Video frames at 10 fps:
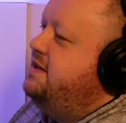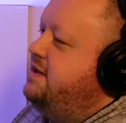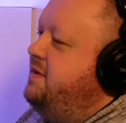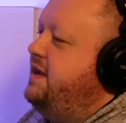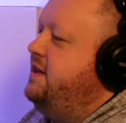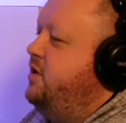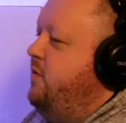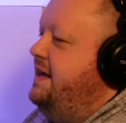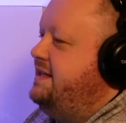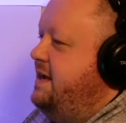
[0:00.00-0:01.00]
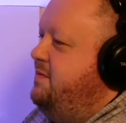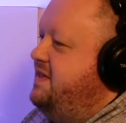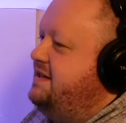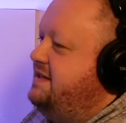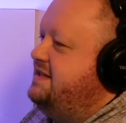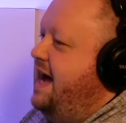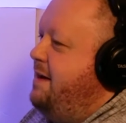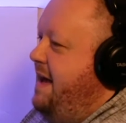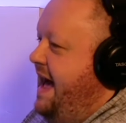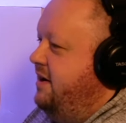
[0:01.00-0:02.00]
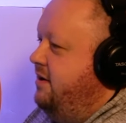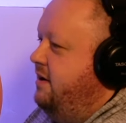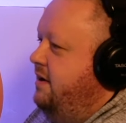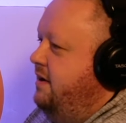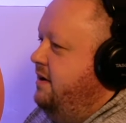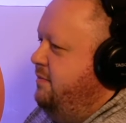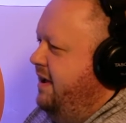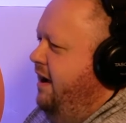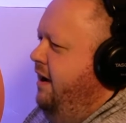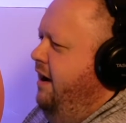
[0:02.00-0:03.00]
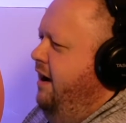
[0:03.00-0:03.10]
something in the grand scheme of things does not matter. Like,